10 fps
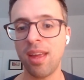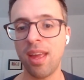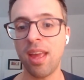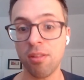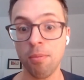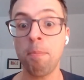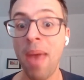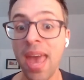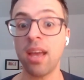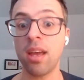is
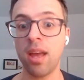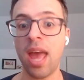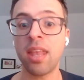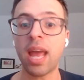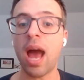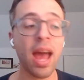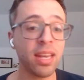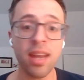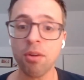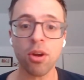big. And like
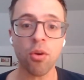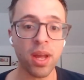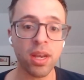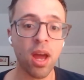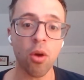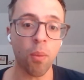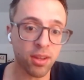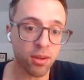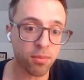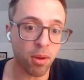I never quite know,
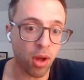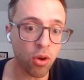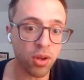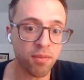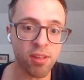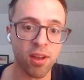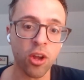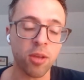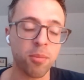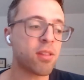right? They're all convincing
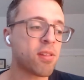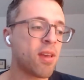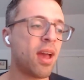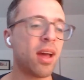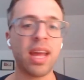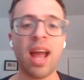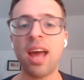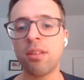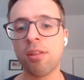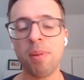arguments. Like one,
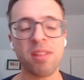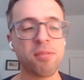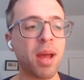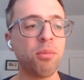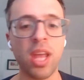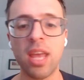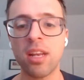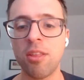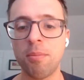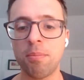I one spent some time right. looking
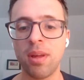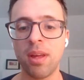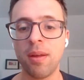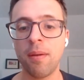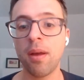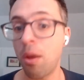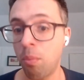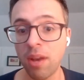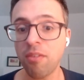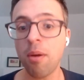into the and
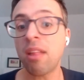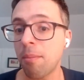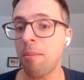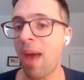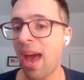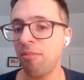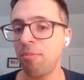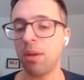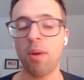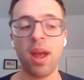one of them, and some of them have
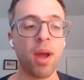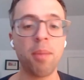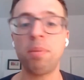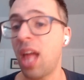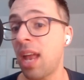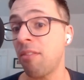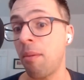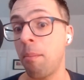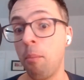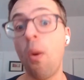been right, right? But a lot of
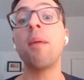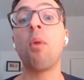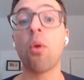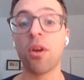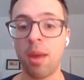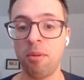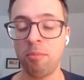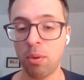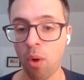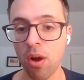them, way more of them, have
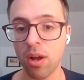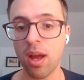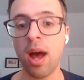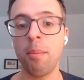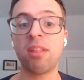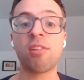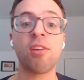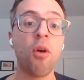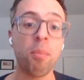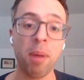been wrong. Um, and yeah.
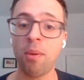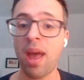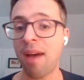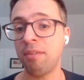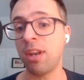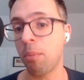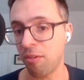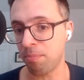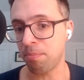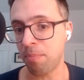so, by the way, have a number
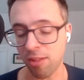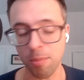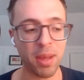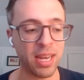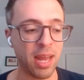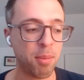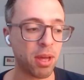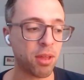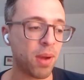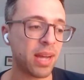of possible
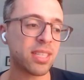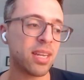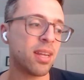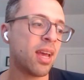pandemic threats. And